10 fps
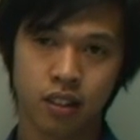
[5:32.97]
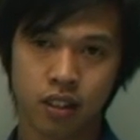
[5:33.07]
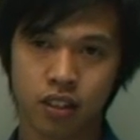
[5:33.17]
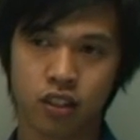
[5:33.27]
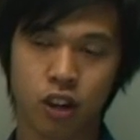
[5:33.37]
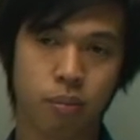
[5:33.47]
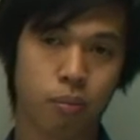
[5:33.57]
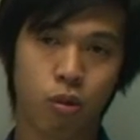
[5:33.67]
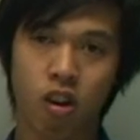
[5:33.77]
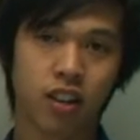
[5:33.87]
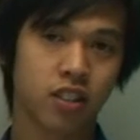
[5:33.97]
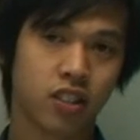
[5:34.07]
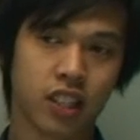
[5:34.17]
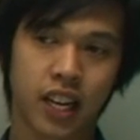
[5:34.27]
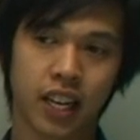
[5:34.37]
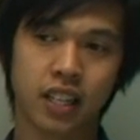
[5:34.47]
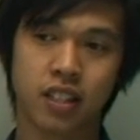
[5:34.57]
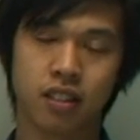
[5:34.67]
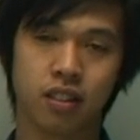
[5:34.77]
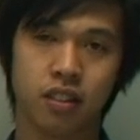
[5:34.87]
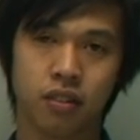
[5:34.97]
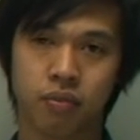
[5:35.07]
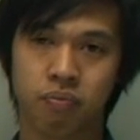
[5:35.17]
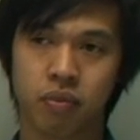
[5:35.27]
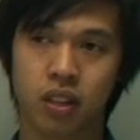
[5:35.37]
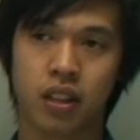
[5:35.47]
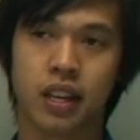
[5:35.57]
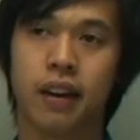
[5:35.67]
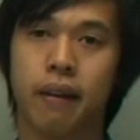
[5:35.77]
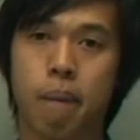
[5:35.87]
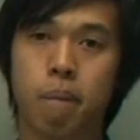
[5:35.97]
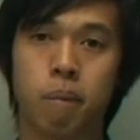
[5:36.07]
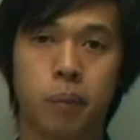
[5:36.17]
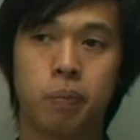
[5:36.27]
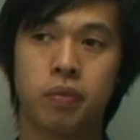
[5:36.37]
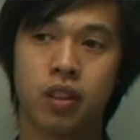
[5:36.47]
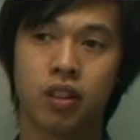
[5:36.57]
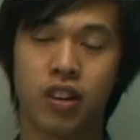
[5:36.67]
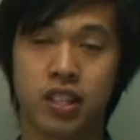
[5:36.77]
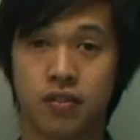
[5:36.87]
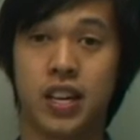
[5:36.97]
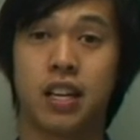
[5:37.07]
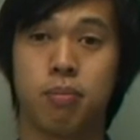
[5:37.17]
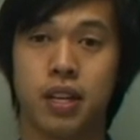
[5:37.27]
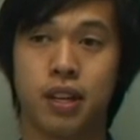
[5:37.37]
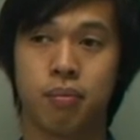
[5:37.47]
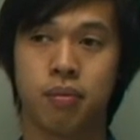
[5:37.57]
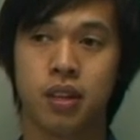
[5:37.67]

to stop more oxygen getting into the rest of the aluminium.